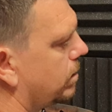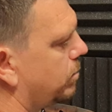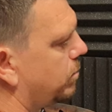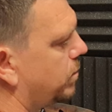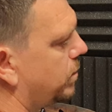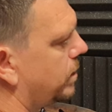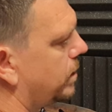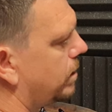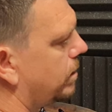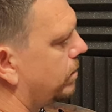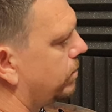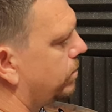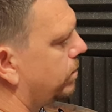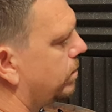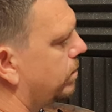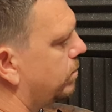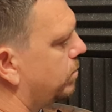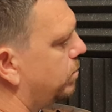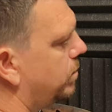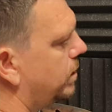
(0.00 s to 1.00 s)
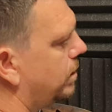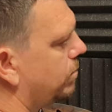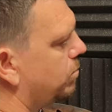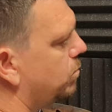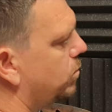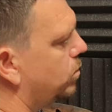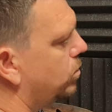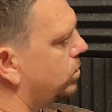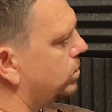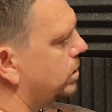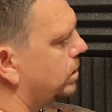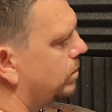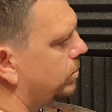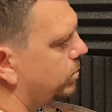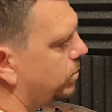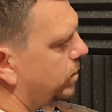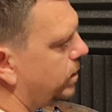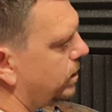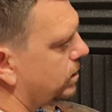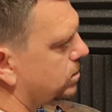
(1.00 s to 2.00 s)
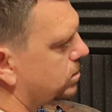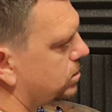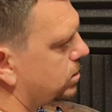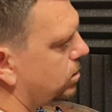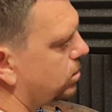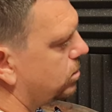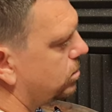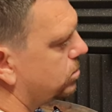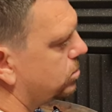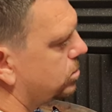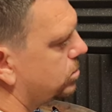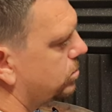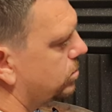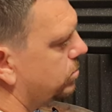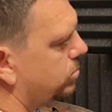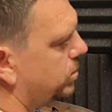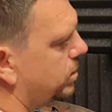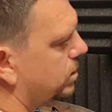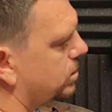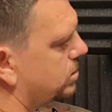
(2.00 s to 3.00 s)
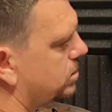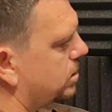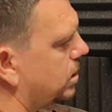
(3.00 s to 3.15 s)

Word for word: a bit of bit of mud, a bit of sludge, a bit of